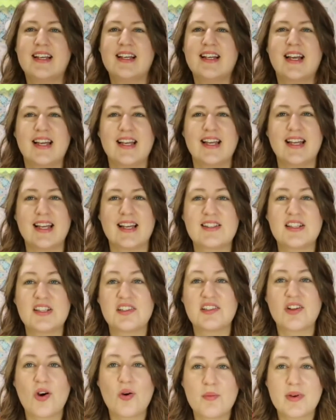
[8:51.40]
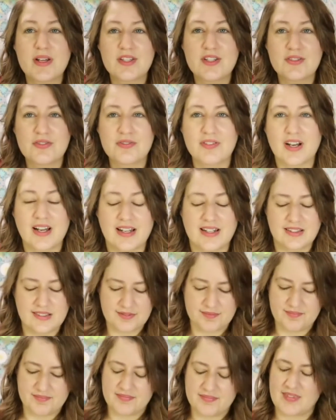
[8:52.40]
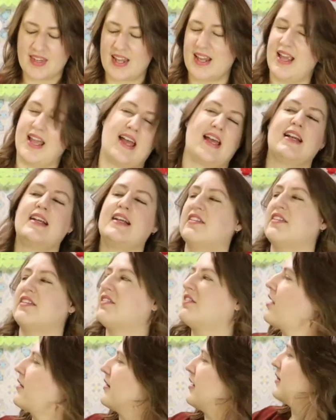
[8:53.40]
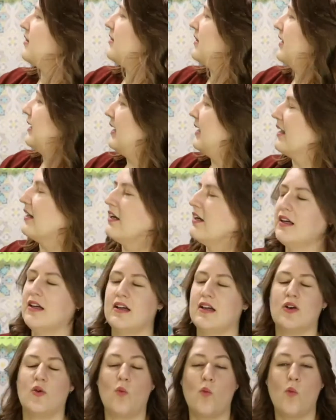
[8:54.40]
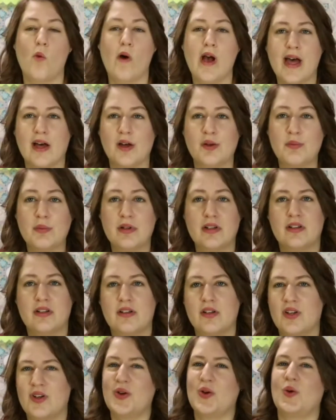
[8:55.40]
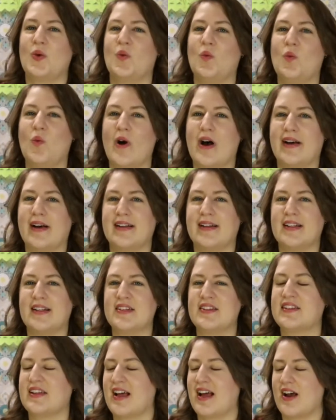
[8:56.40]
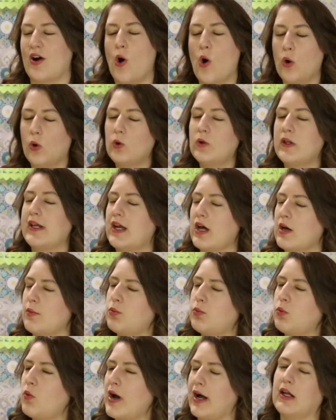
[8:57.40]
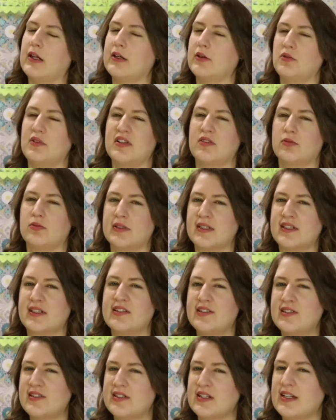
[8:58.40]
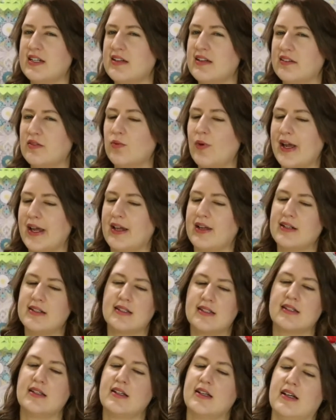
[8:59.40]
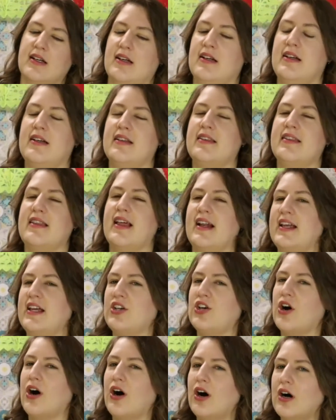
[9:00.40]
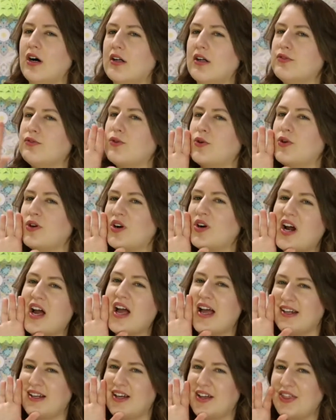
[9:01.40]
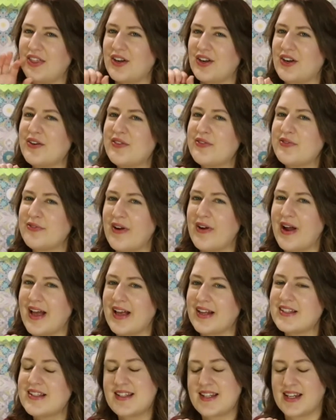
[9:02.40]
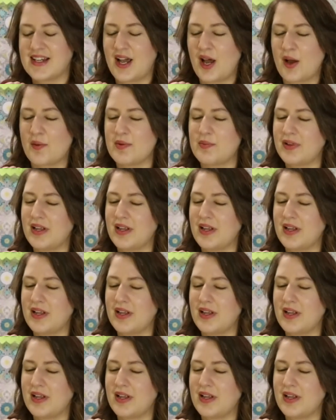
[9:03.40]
He had so much fun, and he saw that the web was holding up well. It was resisting his weight, that he called for another friend to come and play